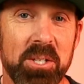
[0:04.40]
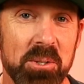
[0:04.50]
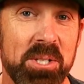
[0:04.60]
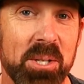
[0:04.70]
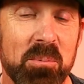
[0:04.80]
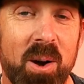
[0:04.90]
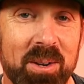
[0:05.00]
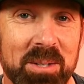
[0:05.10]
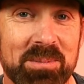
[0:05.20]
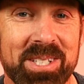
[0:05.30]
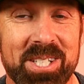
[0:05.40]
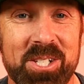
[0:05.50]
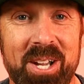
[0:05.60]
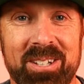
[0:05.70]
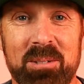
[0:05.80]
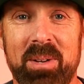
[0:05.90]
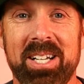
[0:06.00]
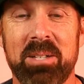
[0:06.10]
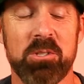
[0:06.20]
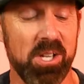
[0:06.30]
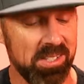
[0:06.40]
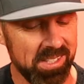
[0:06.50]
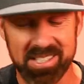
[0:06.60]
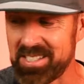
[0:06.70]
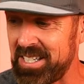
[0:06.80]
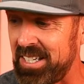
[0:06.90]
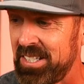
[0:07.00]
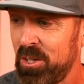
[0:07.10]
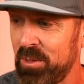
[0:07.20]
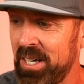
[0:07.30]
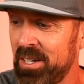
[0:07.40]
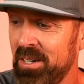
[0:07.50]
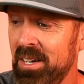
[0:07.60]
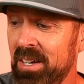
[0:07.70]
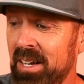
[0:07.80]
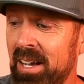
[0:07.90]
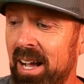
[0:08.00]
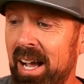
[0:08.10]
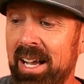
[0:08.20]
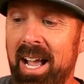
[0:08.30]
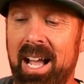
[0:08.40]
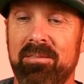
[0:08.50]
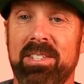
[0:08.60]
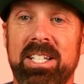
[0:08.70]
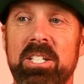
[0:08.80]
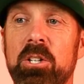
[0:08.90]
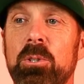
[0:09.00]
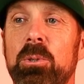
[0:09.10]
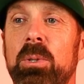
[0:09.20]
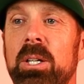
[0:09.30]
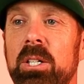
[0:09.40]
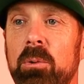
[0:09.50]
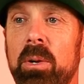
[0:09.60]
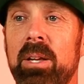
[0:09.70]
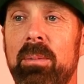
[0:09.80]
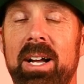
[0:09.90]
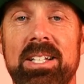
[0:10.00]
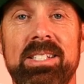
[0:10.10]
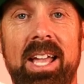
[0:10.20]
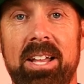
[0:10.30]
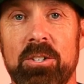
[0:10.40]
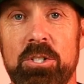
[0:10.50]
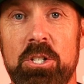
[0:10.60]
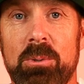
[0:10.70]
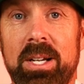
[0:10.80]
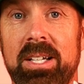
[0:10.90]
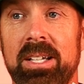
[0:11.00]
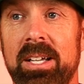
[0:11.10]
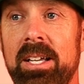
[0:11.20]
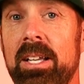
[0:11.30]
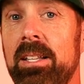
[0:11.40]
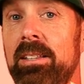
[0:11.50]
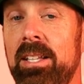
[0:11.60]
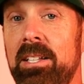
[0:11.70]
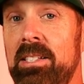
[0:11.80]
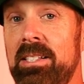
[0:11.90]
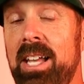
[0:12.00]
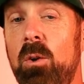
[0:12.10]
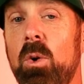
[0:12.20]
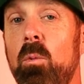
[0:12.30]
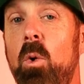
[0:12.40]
YouTube, welcome to the channel. My name's Jason. This is Gideon over here. I have the new Gorilla Mind's energy drink, the sour